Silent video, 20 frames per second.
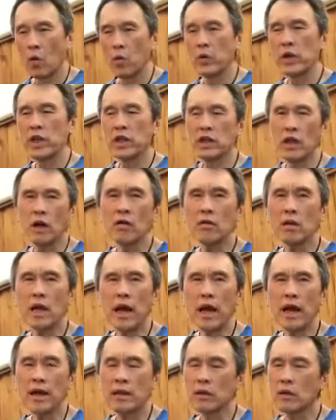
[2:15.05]
We know
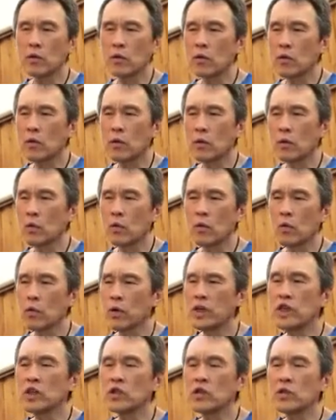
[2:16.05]
that
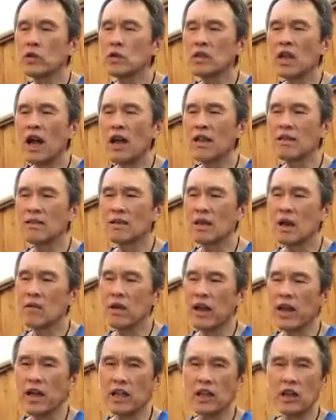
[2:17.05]
Wing Chun Tan
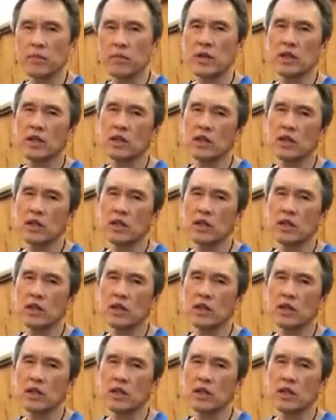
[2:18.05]
cannot be